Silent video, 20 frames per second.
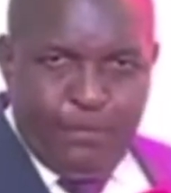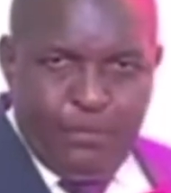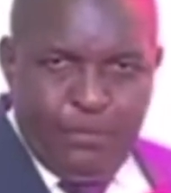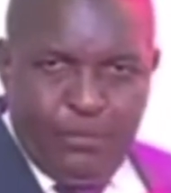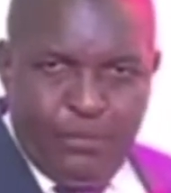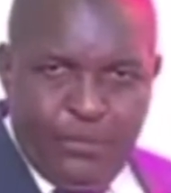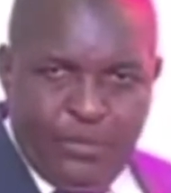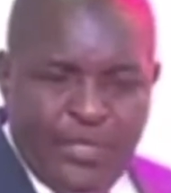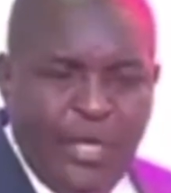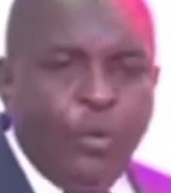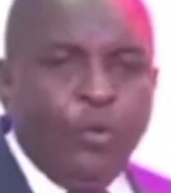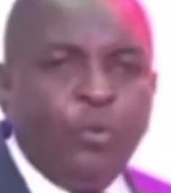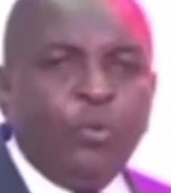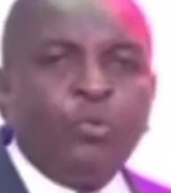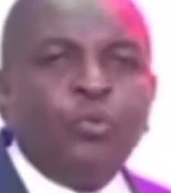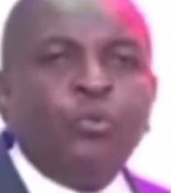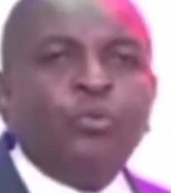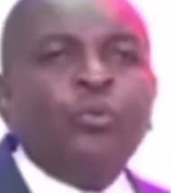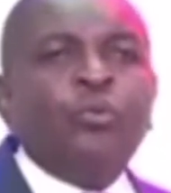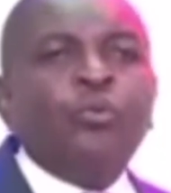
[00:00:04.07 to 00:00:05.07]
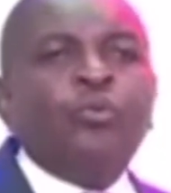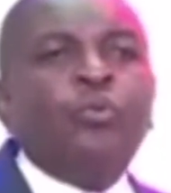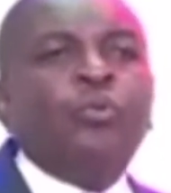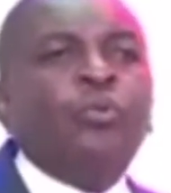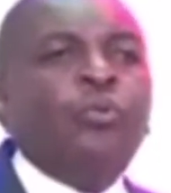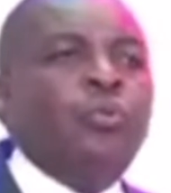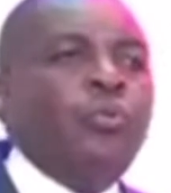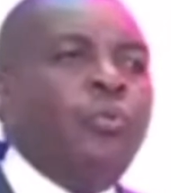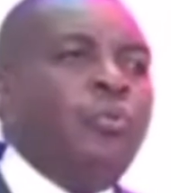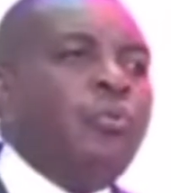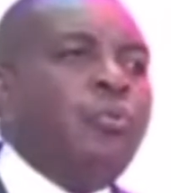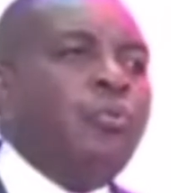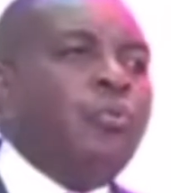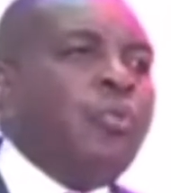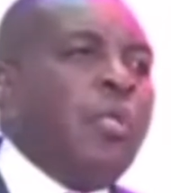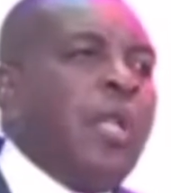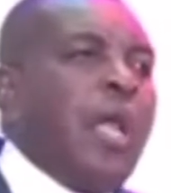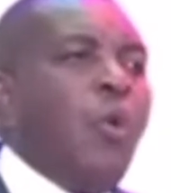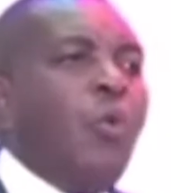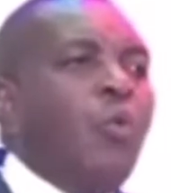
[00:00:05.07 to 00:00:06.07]
So you
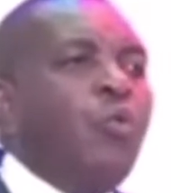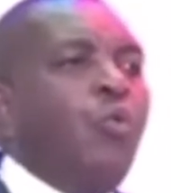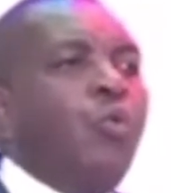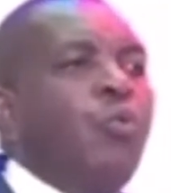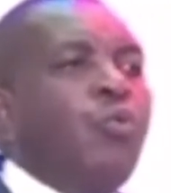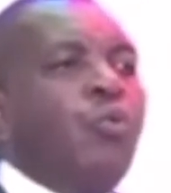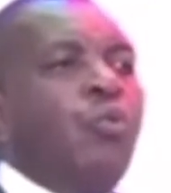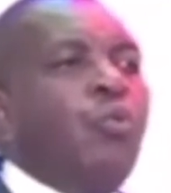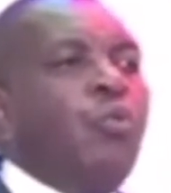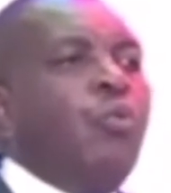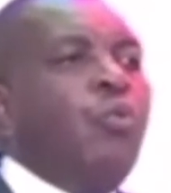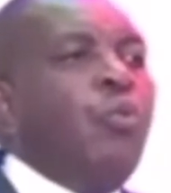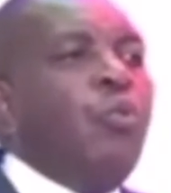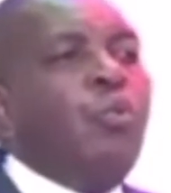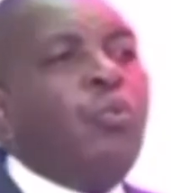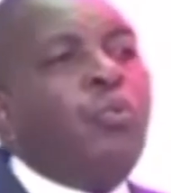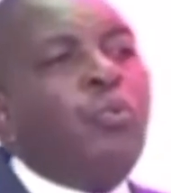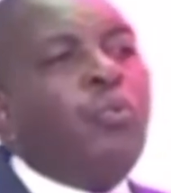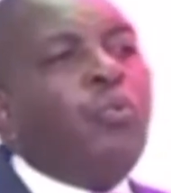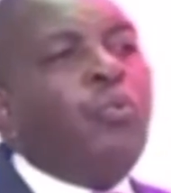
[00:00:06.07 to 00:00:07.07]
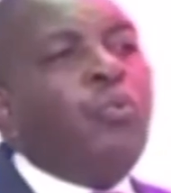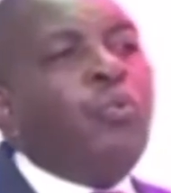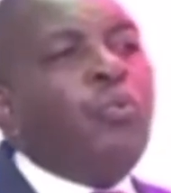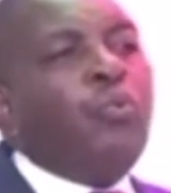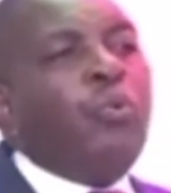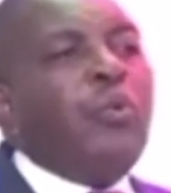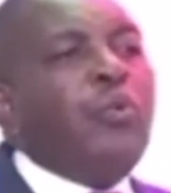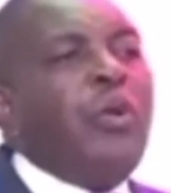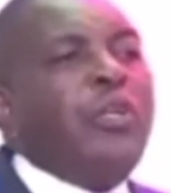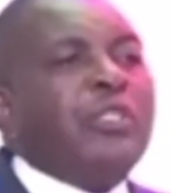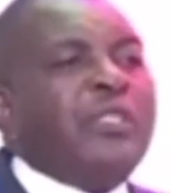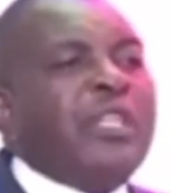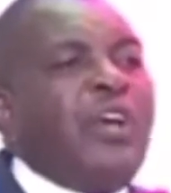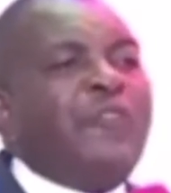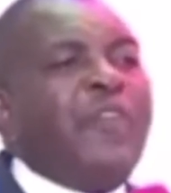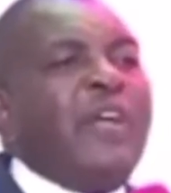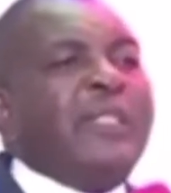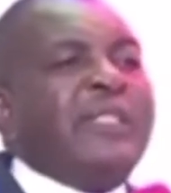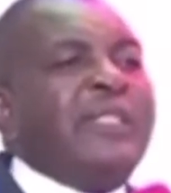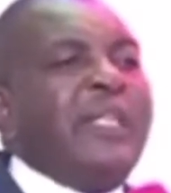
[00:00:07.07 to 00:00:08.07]
know, when you start
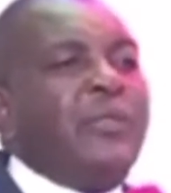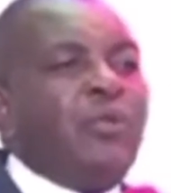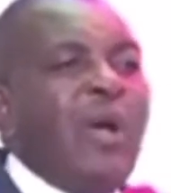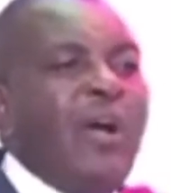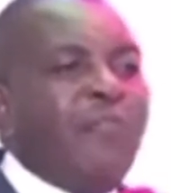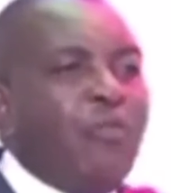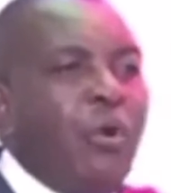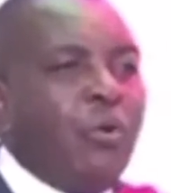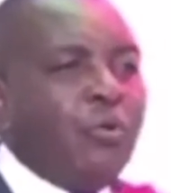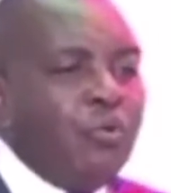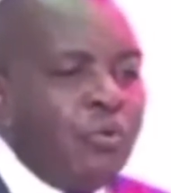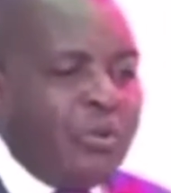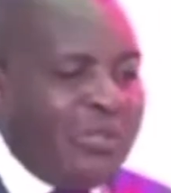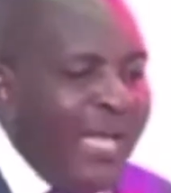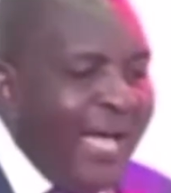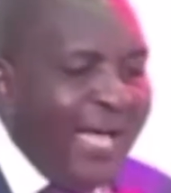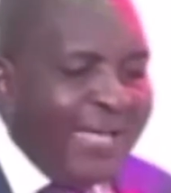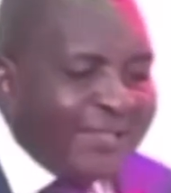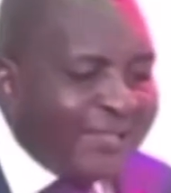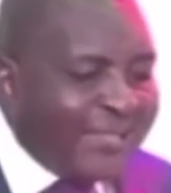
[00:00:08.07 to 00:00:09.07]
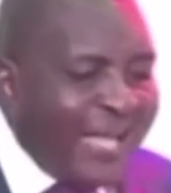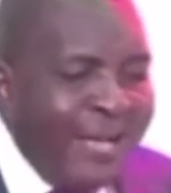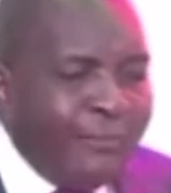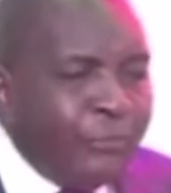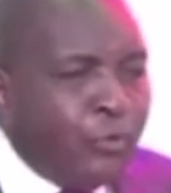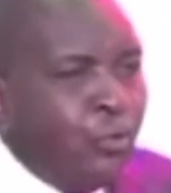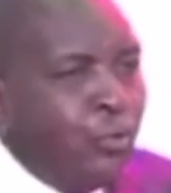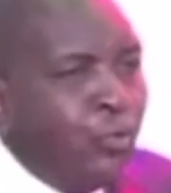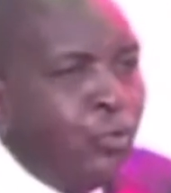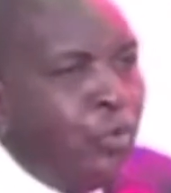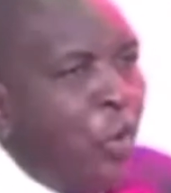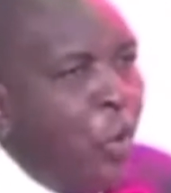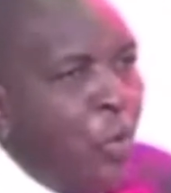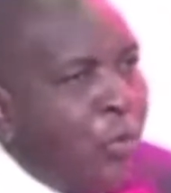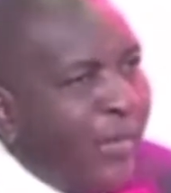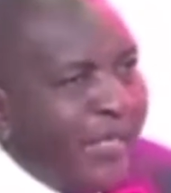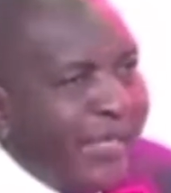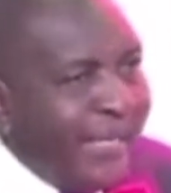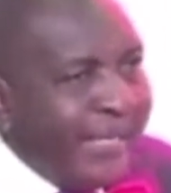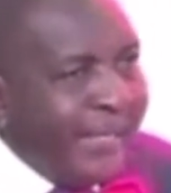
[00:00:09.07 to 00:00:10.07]
fighting, then you have won. There are times you will not win
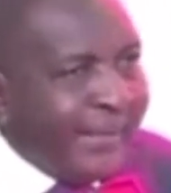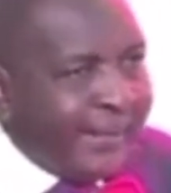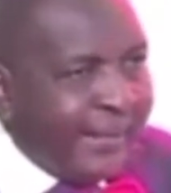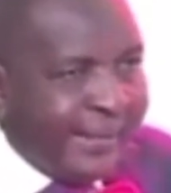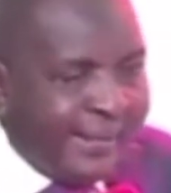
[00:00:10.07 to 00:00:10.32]
anything.